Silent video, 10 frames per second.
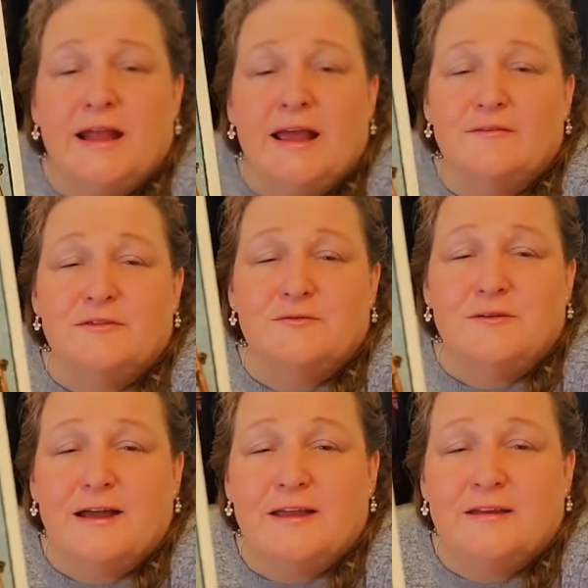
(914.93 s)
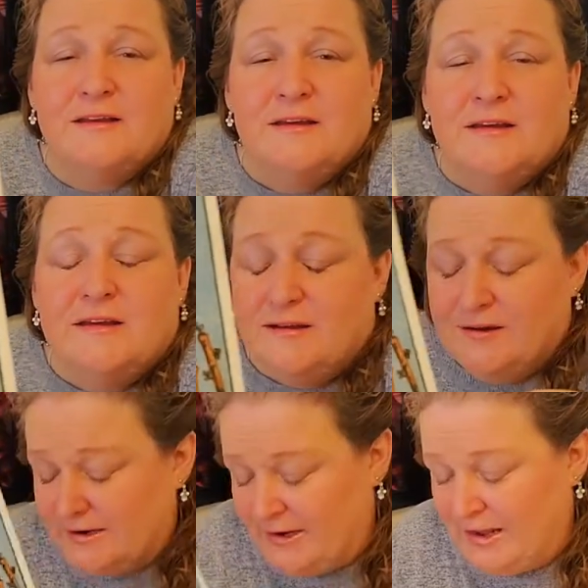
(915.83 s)
to have to fight. You're
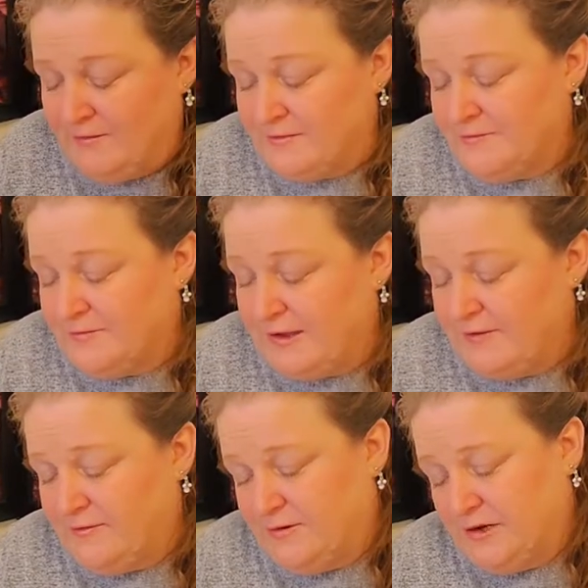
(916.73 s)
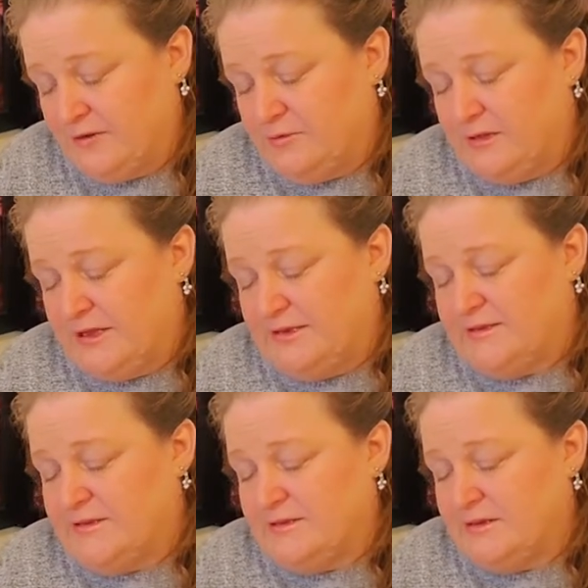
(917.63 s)
going to have to fight for your
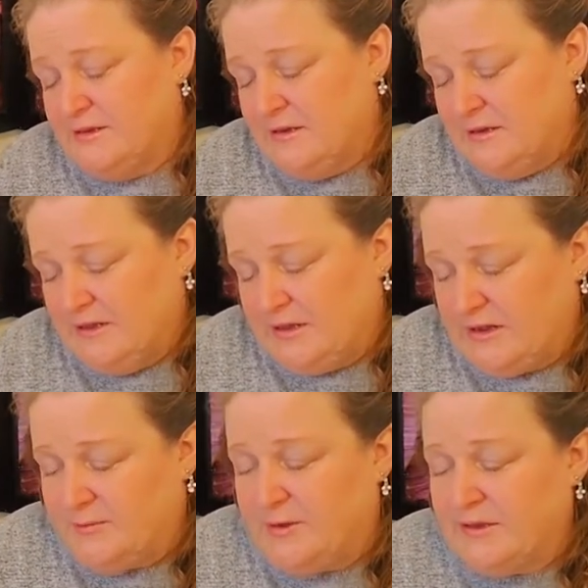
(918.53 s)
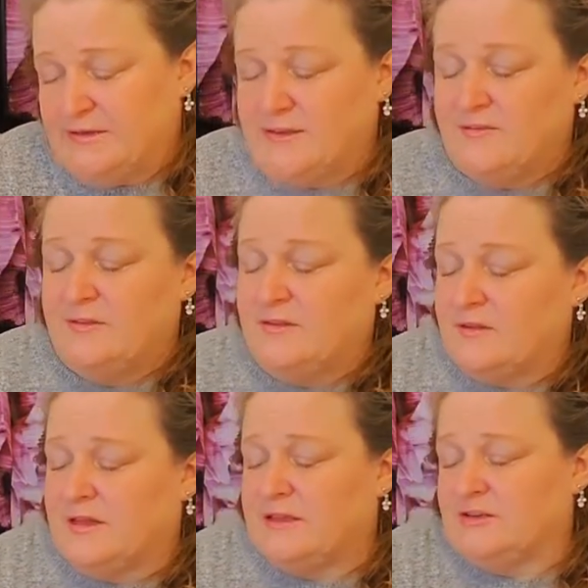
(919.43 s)
place, you know, because even though
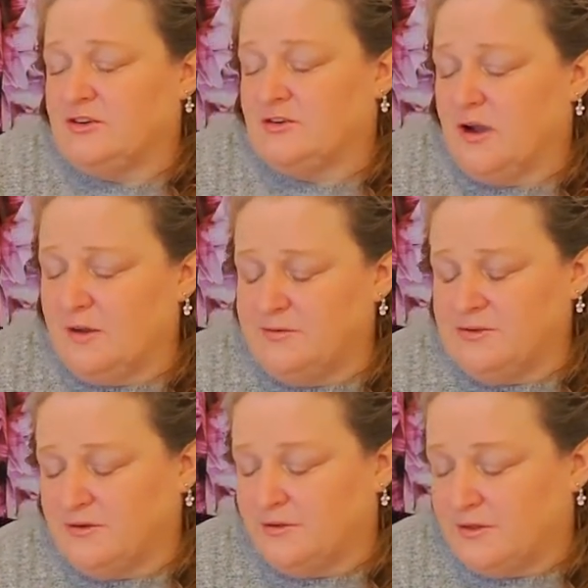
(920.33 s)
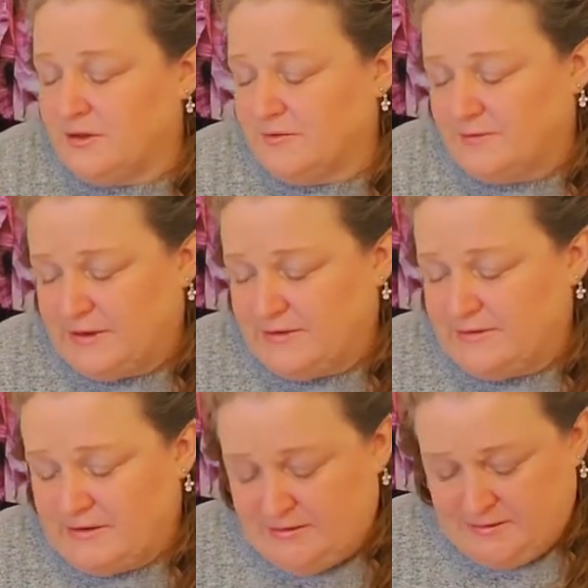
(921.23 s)
that's your obstacle that you're
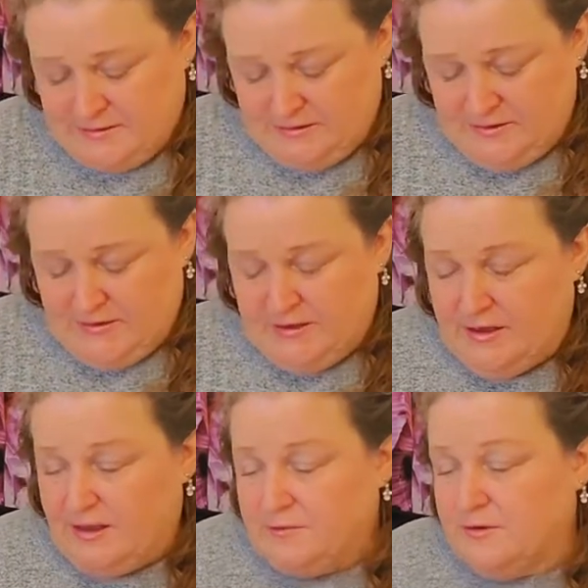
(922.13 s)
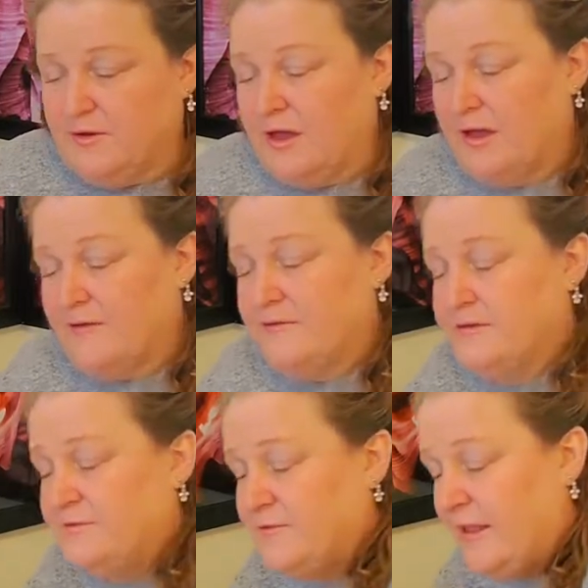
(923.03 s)
facing, you'll have
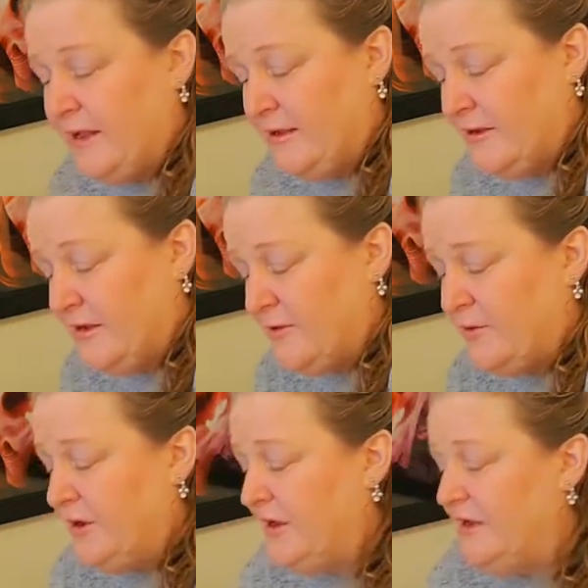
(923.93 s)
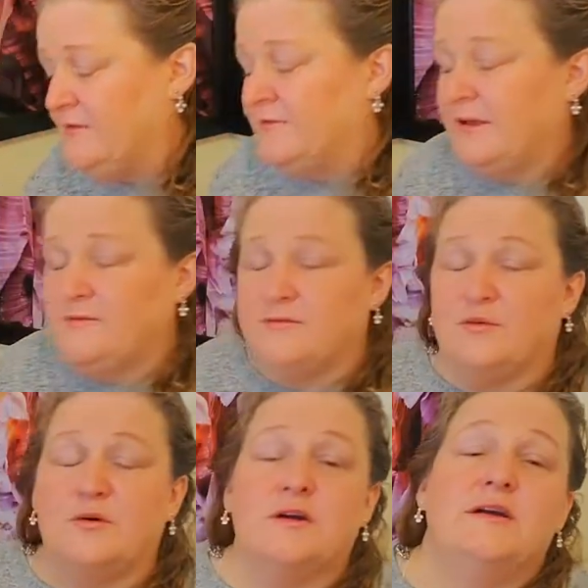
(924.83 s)
some fighting. And what you need to fight
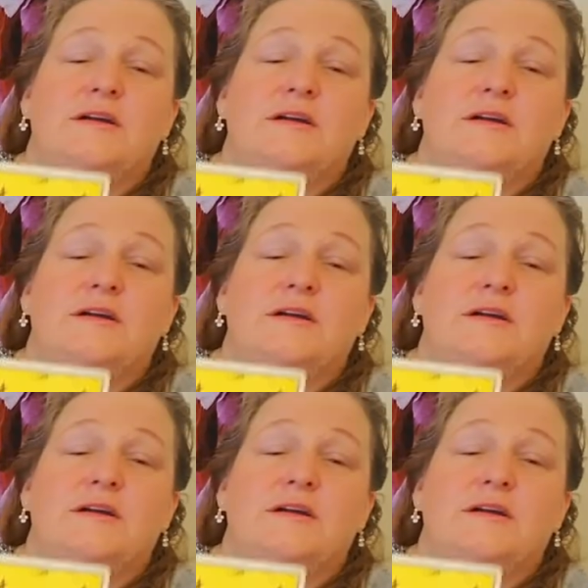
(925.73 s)
for